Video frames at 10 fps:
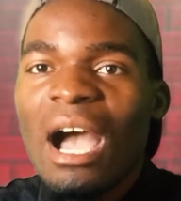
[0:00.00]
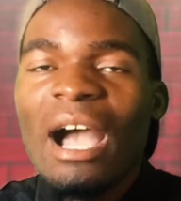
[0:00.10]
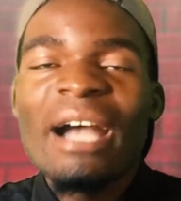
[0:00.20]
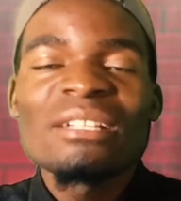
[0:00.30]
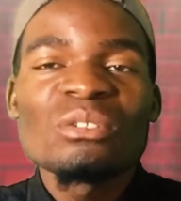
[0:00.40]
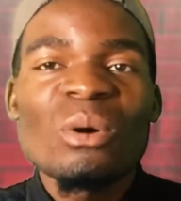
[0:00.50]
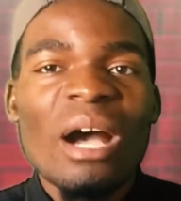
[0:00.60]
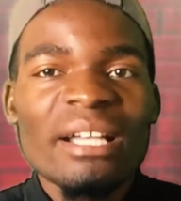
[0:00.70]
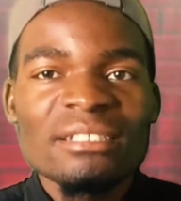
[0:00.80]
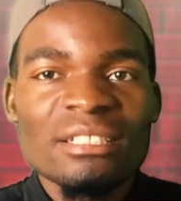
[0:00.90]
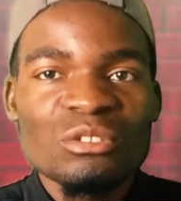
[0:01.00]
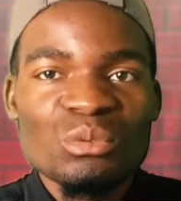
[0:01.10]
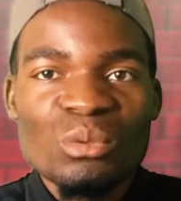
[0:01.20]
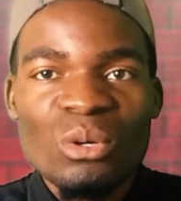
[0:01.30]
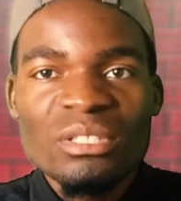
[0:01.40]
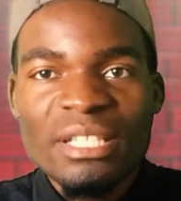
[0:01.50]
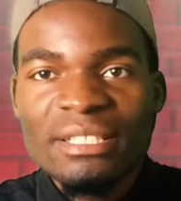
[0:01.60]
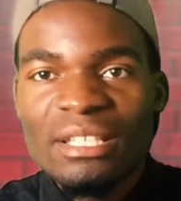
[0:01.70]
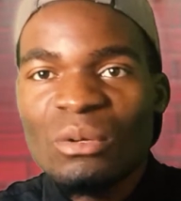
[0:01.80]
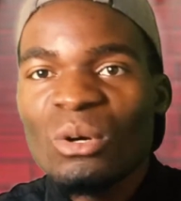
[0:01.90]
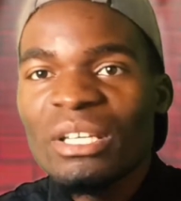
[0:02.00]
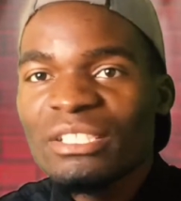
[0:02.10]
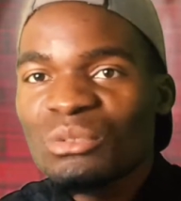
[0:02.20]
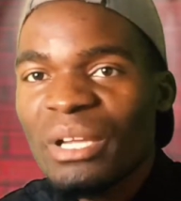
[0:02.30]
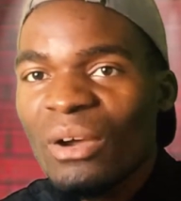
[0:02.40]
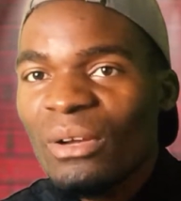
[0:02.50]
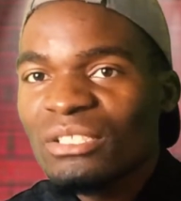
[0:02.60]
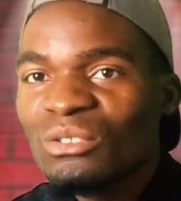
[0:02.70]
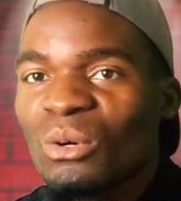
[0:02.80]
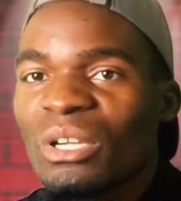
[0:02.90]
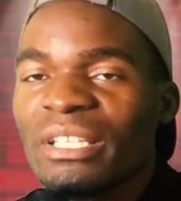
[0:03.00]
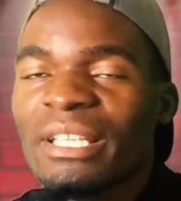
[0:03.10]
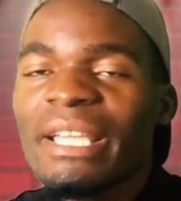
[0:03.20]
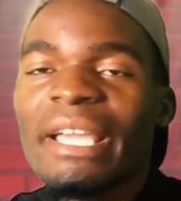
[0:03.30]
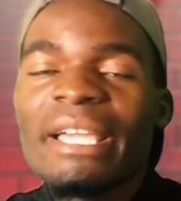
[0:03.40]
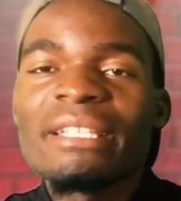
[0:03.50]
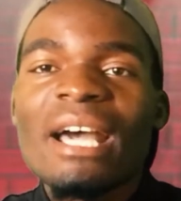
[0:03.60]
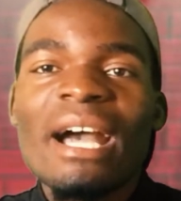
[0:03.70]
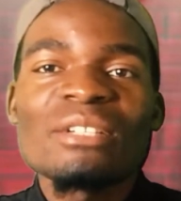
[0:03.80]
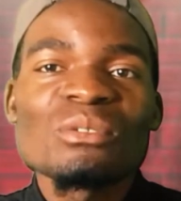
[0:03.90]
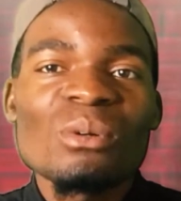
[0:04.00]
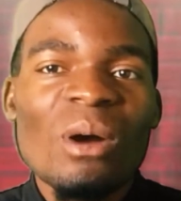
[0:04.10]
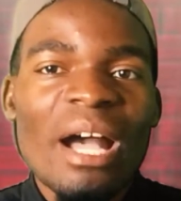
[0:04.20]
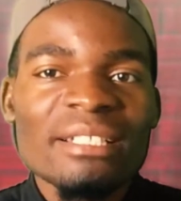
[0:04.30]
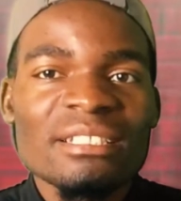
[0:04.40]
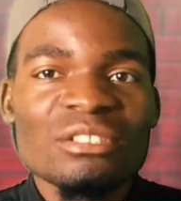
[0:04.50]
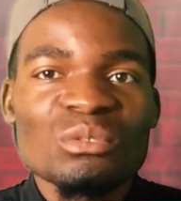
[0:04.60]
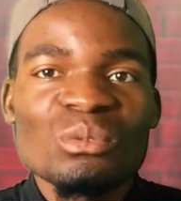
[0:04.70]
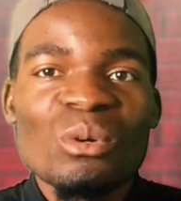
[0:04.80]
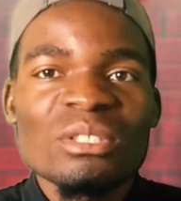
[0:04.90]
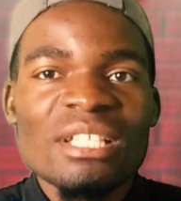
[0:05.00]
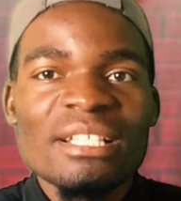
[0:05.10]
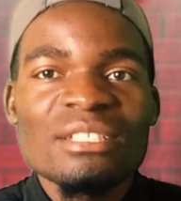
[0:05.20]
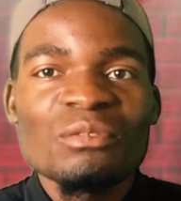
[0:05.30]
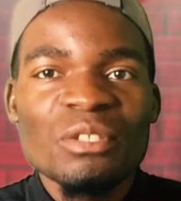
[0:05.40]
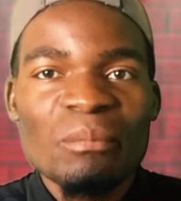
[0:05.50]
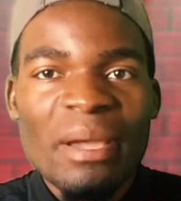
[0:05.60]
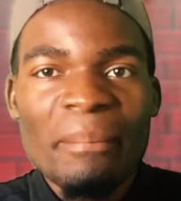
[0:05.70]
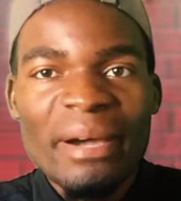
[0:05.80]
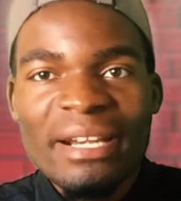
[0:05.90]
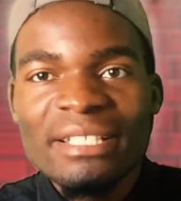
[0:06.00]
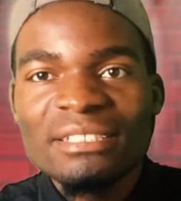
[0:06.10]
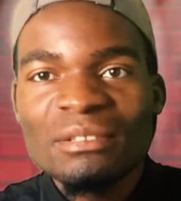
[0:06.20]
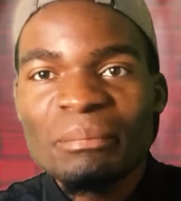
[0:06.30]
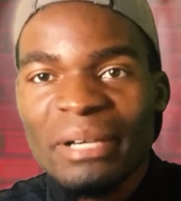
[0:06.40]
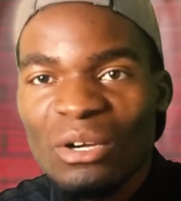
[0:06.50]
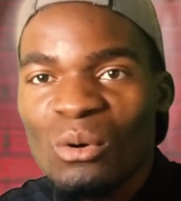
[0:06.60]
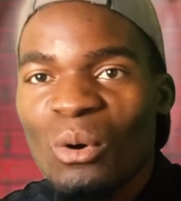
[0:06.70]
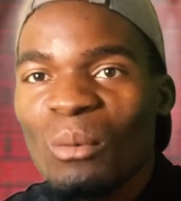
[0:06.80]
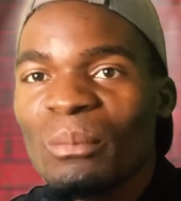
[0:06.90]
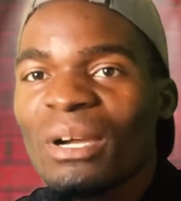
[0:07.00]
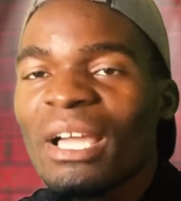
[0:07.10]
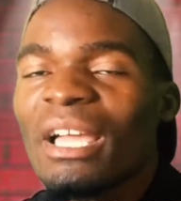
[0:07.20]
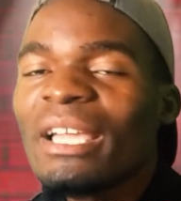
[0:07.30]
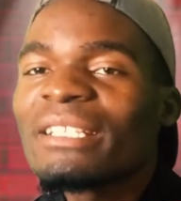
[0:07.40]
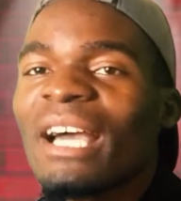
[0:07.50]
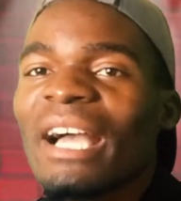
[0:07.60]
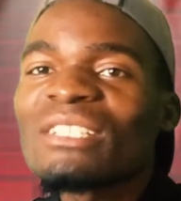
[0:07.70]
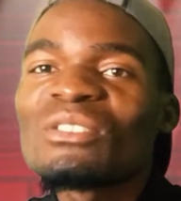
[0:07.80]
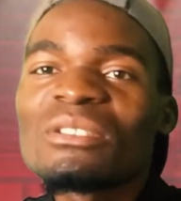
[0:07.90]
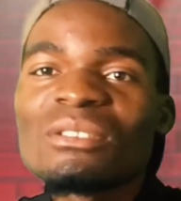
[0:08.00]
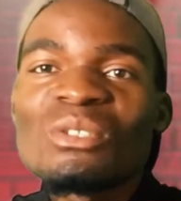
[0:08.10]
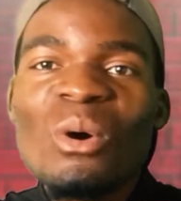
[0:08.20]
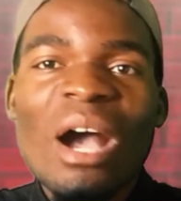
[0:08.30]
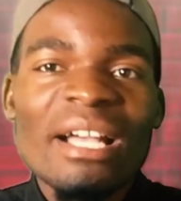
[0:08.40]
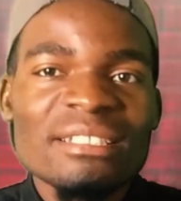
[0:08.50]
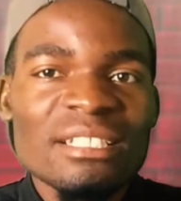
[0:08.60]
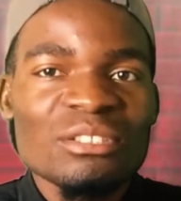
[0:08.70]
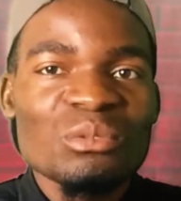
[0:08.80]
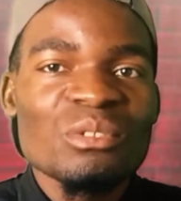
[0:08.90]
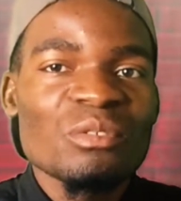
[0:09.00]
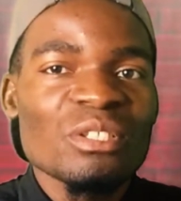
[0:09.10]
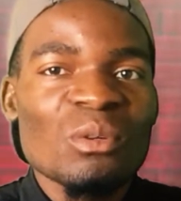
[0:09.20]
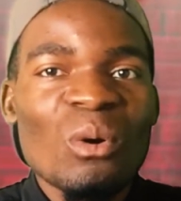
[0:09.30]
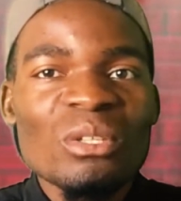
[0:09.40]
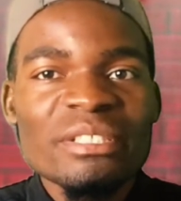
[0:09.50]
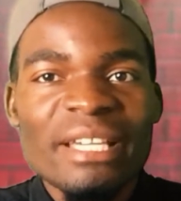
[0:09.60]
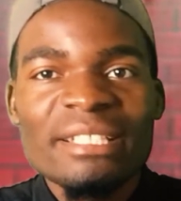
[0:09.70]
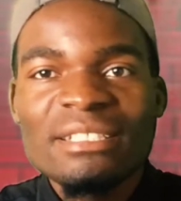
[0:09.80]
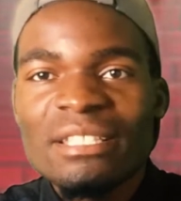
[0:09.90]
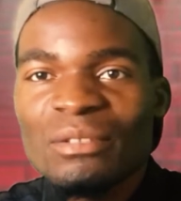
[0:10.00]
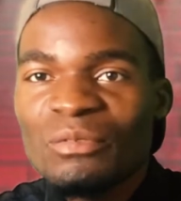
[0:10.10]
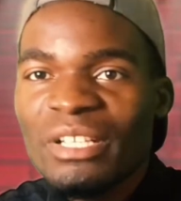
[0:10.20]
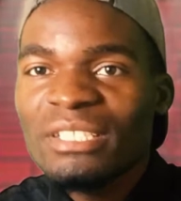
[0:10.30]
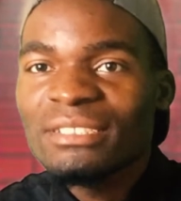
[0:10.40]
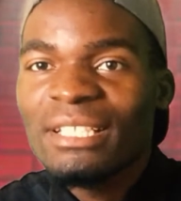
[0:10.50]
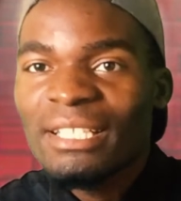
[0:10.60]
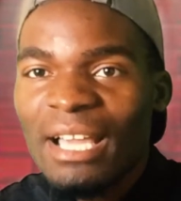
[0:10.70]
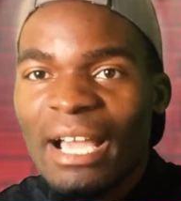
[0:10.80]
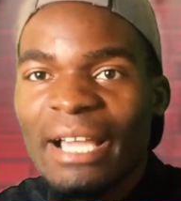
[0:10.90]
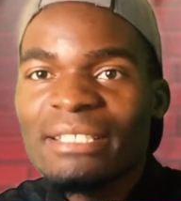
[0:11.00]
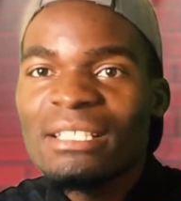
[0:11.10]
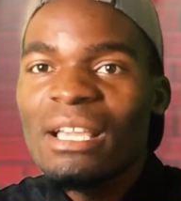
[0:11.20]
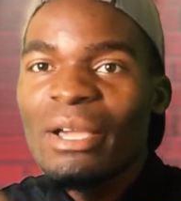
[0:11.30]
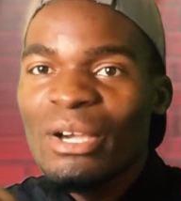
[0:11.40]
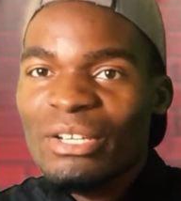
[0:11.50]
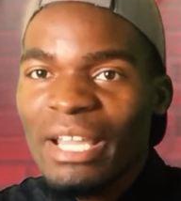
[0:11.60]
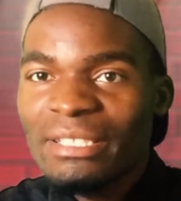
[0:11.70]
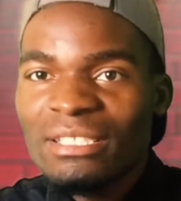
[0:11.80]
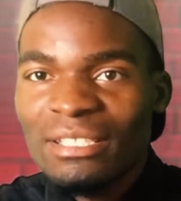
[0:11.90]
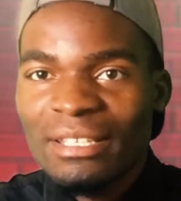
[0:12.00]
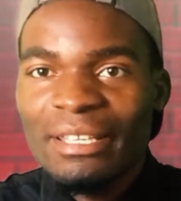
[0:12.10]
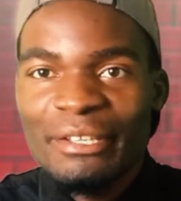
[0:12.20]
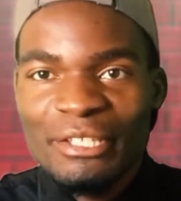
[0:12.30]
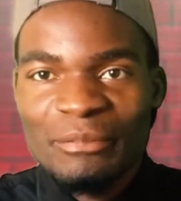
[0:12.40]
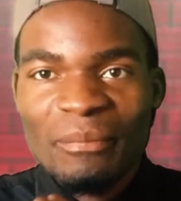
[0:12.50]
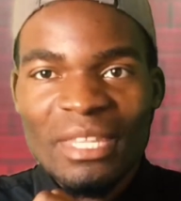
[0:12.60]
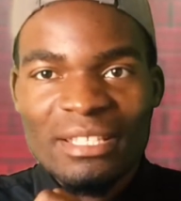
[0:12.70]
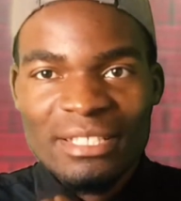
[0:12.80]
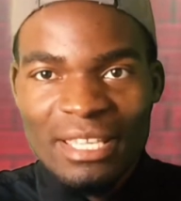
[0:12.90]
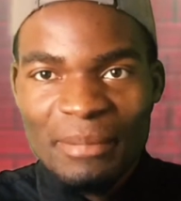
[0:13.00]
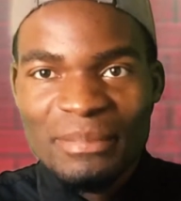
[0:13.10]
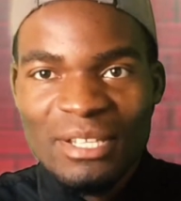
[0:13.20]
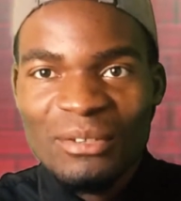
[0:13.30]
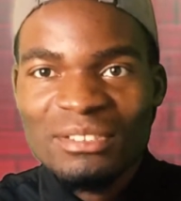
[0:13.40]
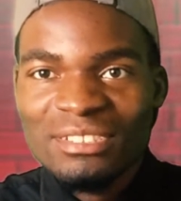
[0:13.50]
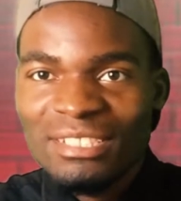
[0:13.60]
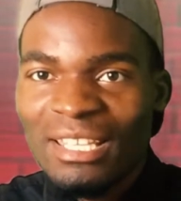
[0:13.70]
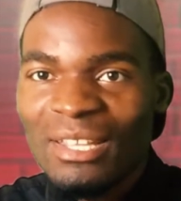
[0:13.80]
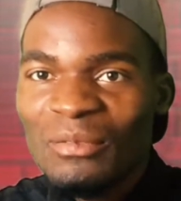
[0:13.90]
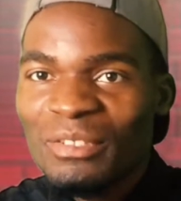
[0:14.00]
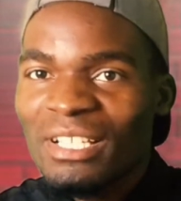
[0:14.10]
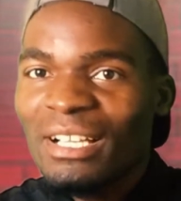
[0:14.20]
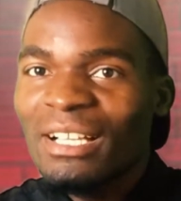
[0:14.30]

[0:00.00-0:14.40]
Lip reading: I had no access to contact the college where I was going, and I had no access to contact even my parents back home, and I had no access to even contact the friends that I had right here in Cape Town, South Africa.